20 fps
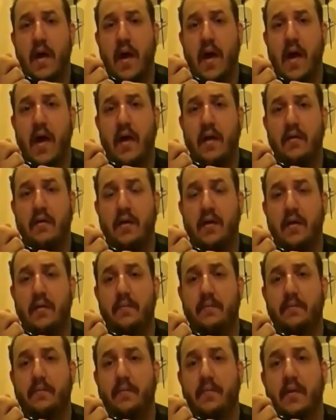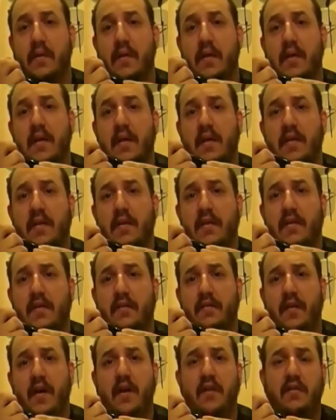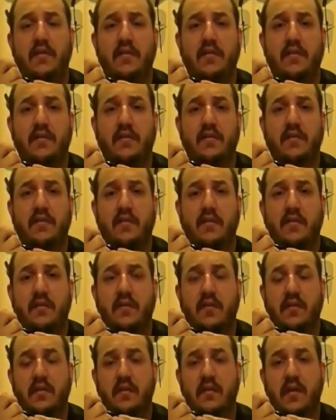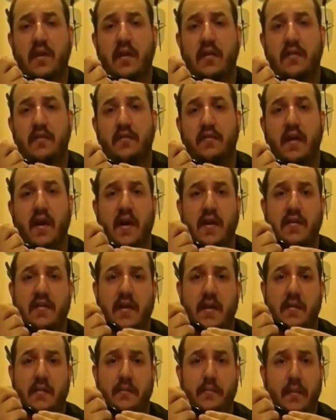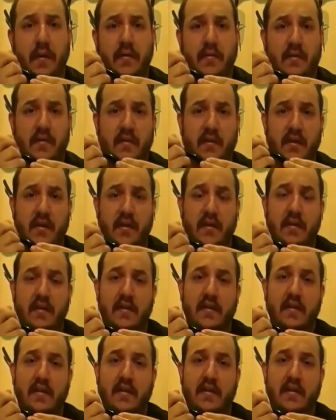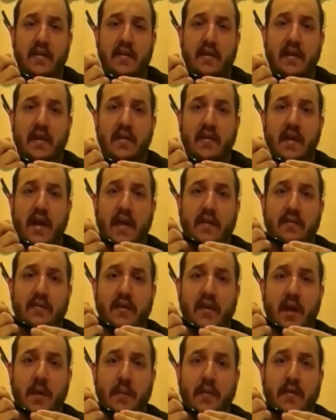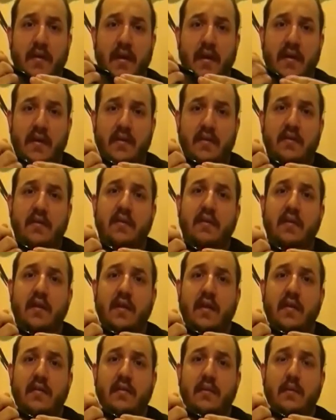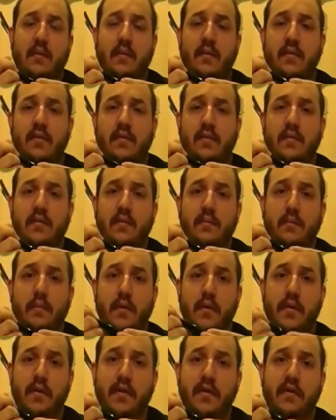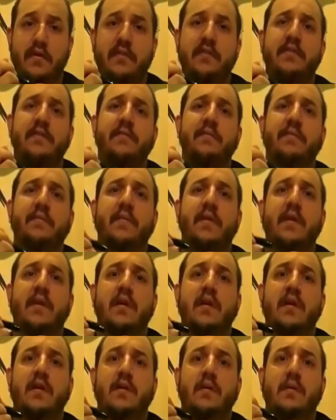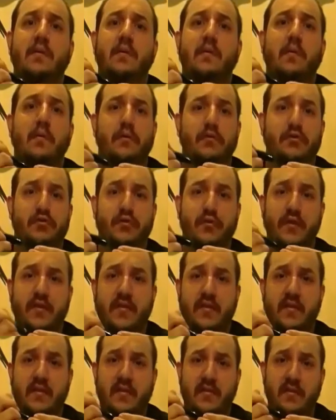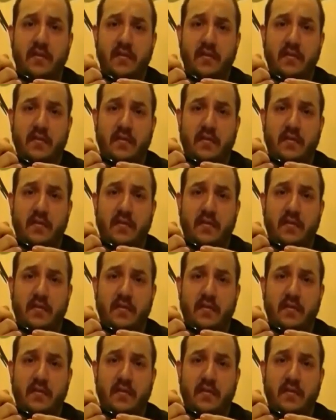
And um, the, the founders uh, devised that basically uh, life cannot be taken unless it was murder or treason